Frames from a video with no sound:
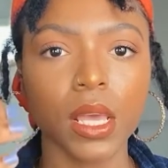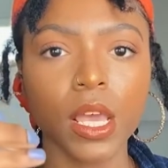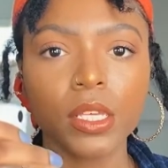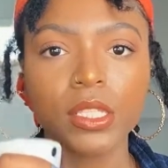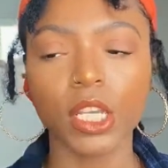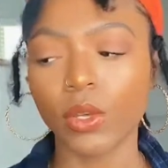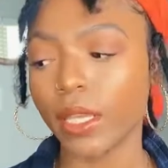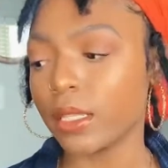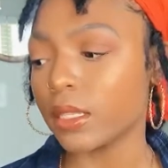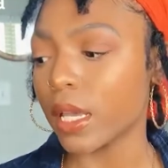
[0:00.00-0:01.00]
so
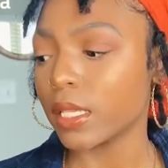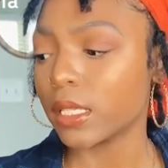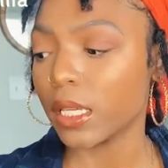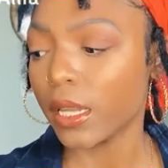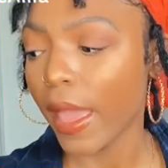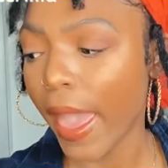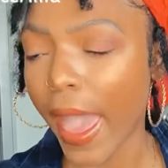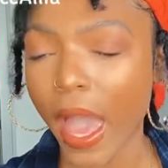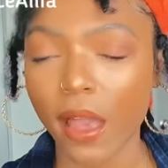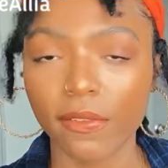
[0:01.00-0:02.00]
it doesn't
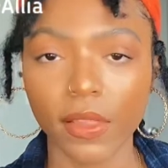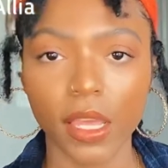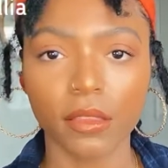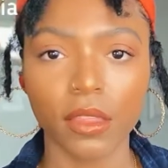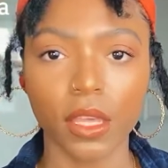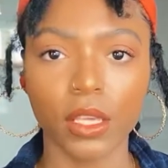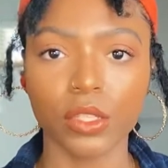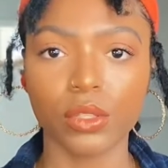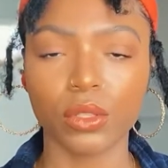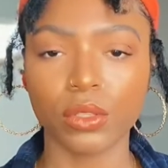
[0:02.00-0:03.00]
have like
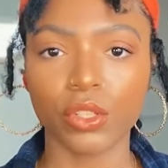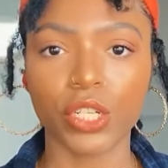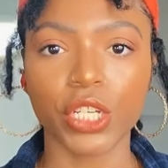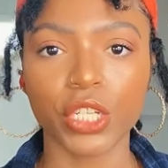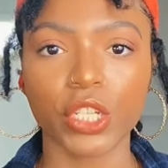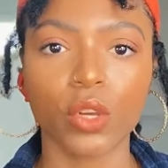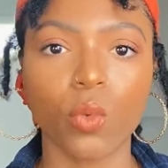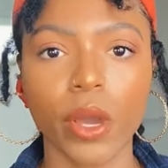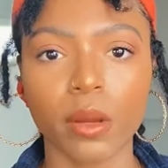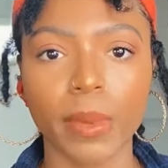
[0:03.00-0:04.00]
the traditional
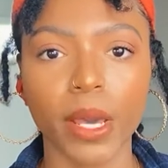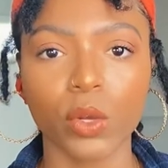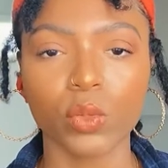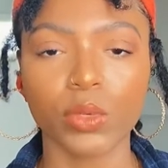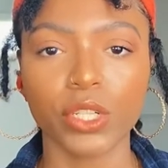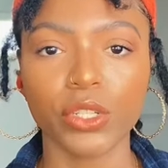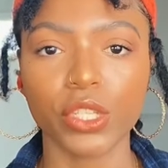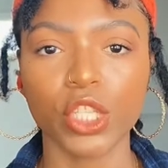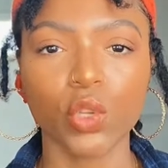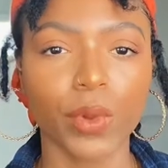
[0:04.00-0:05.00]
water bottles when it
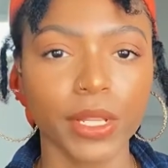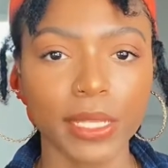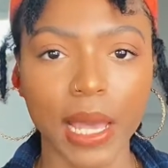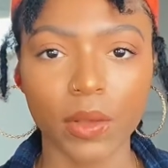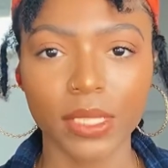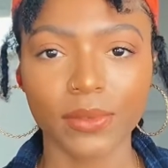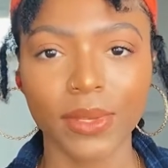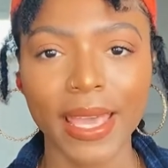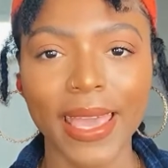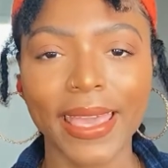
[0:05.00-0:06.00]
just squirts out. So
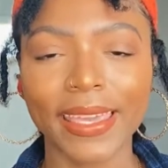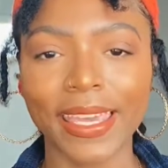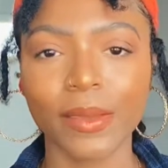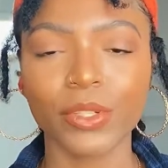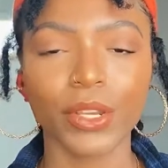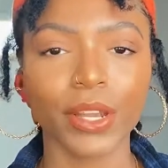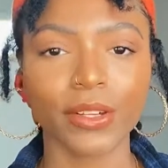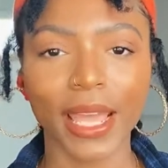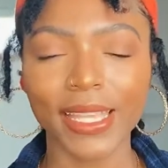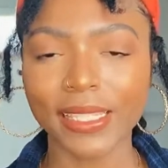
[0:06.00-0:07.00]
it keeps your hair
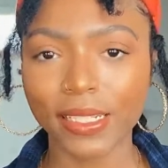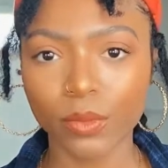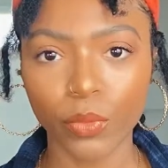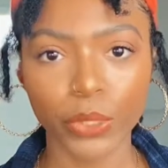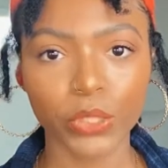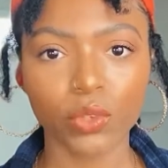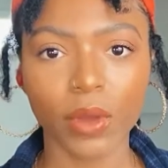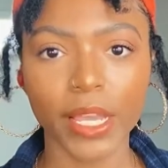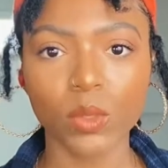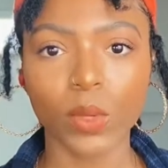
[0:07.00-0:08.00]
nice and
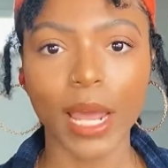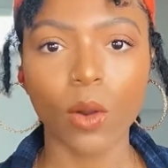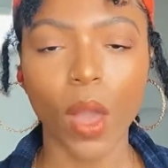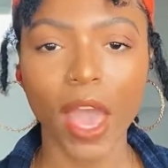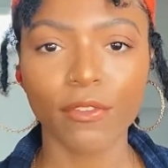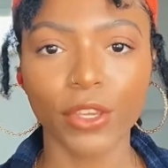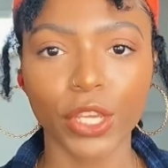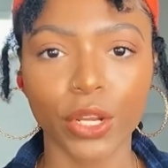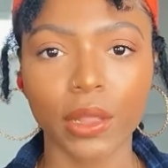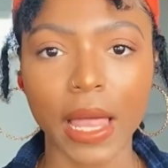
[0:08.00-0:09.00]
moisturized without having
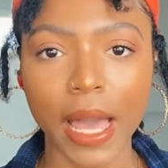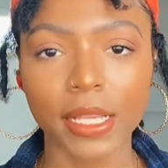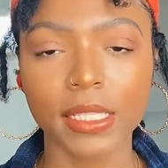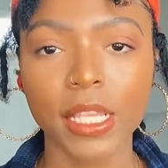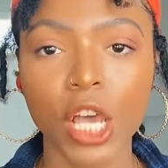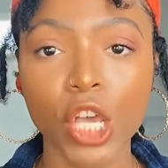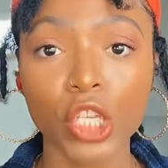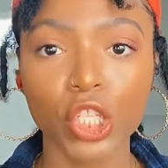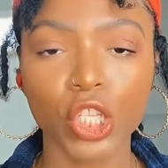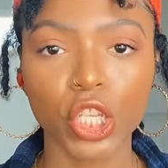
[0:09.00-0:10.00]
your locks
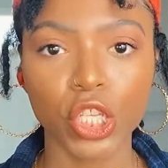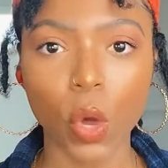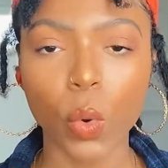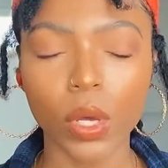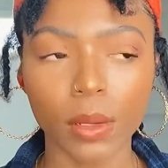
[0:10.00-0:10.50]
soak.